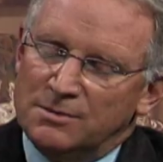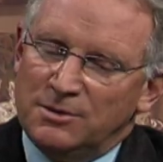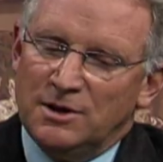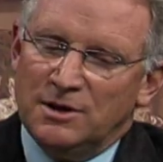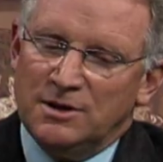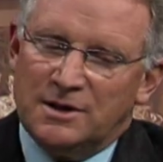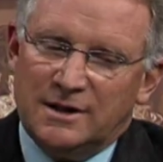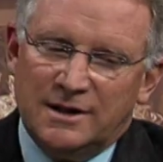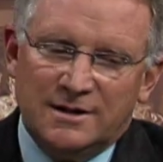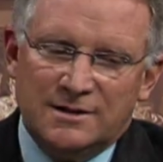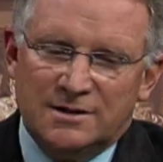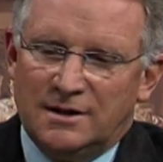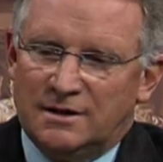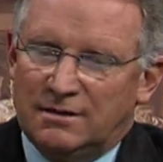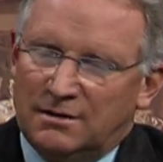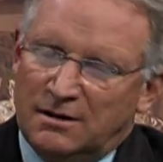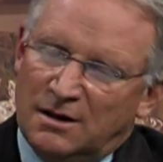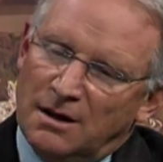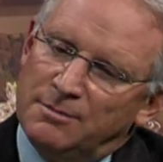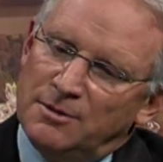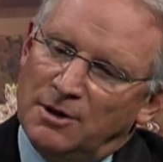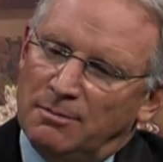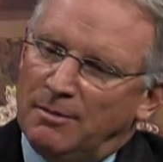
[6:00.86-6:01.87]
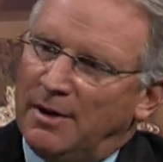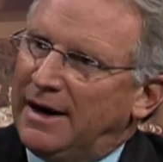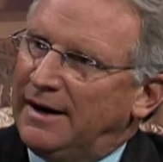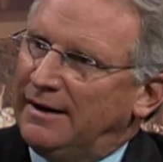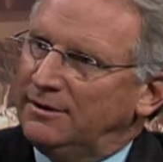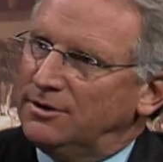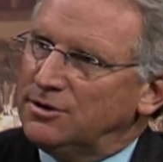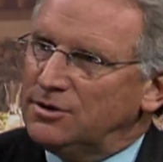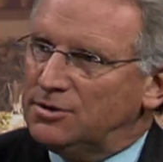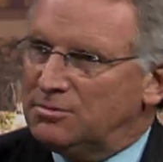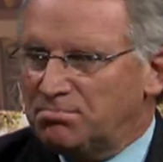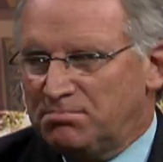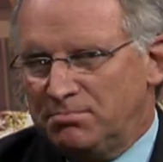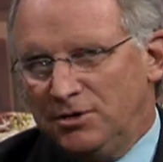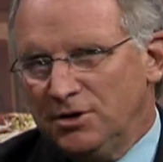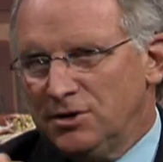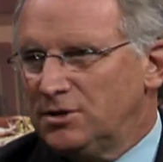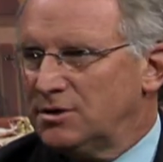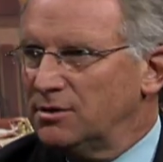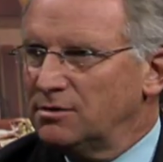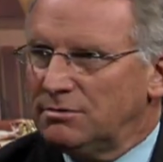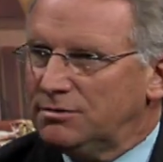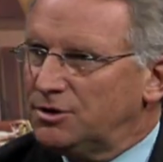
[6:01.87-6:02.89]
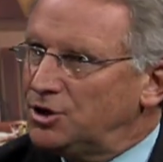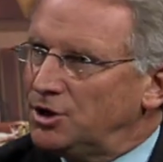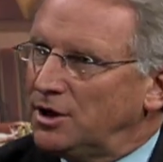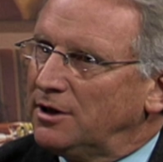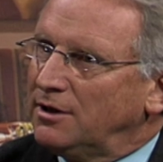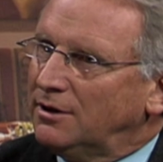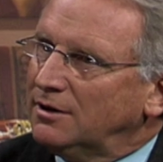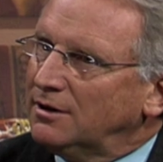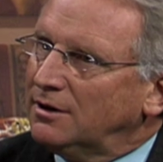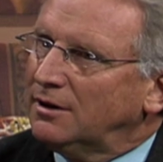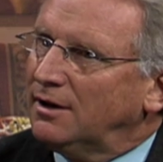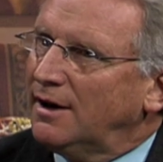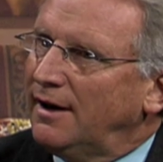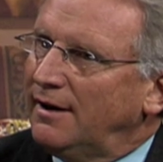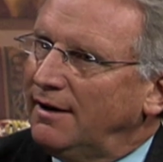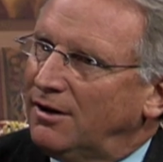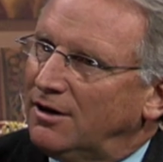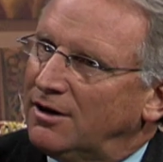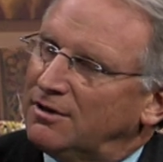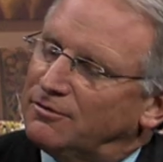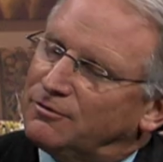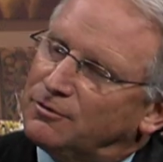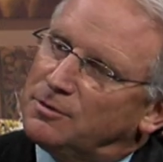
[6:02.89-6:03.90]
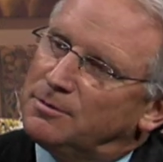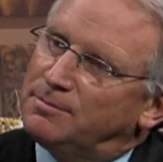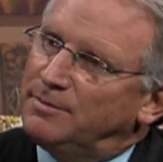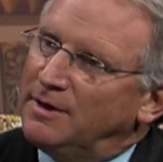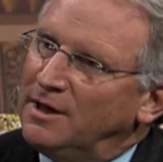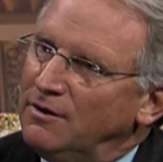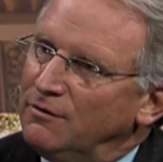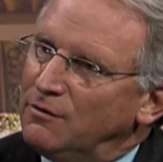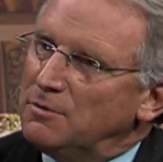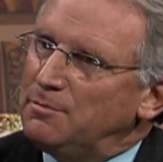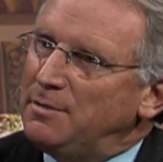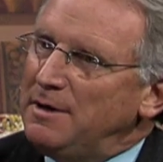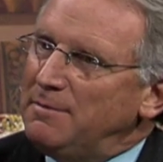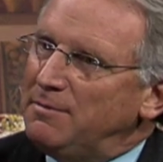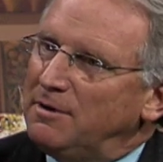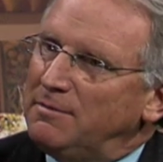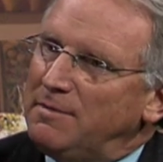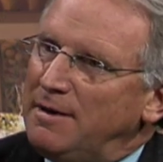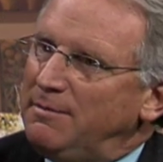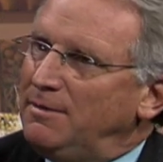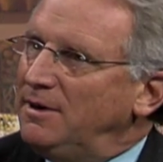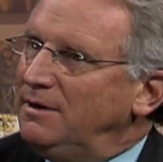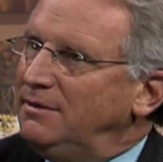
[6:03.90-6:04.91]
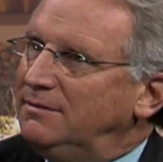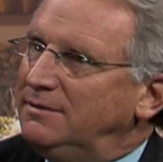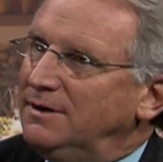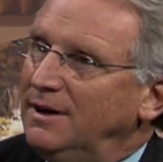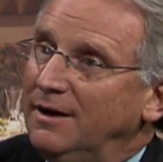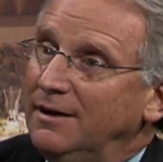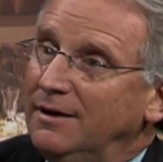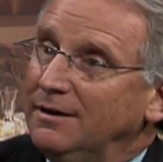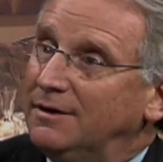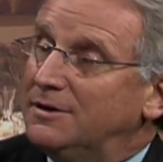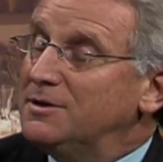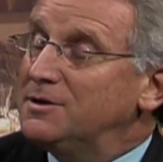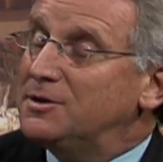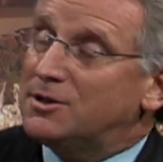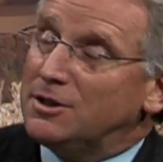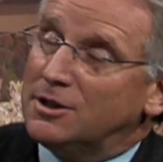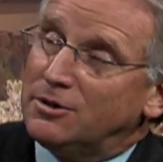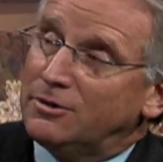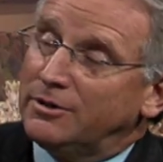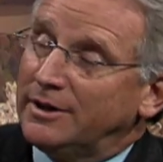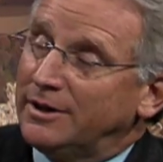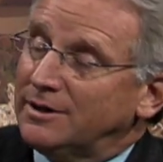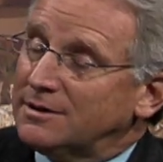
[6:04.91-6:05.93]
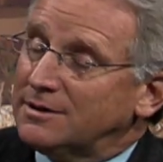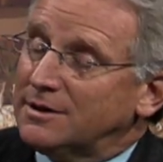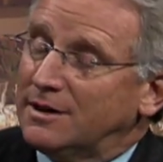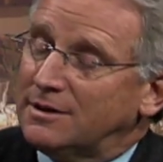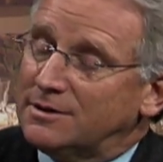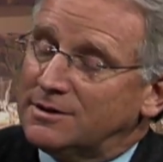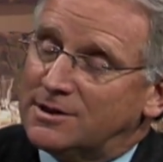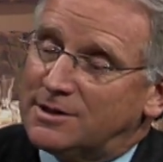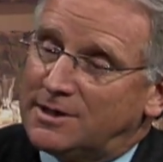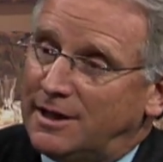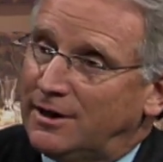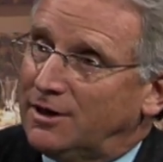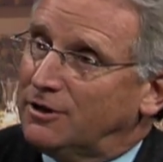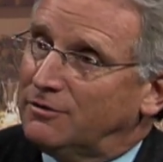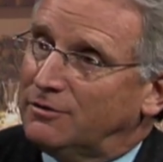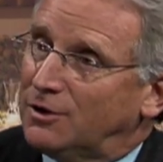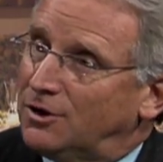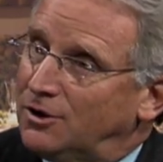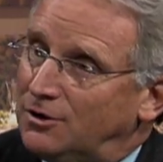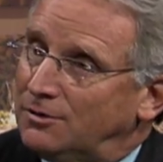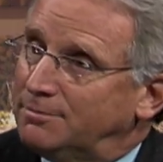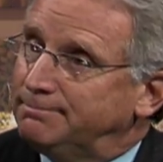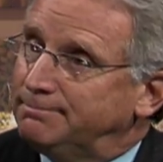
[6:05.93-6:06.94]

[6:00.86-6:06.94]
of the things that come to mind, just to shed a little light on it, for people who may be considering a sale of a home?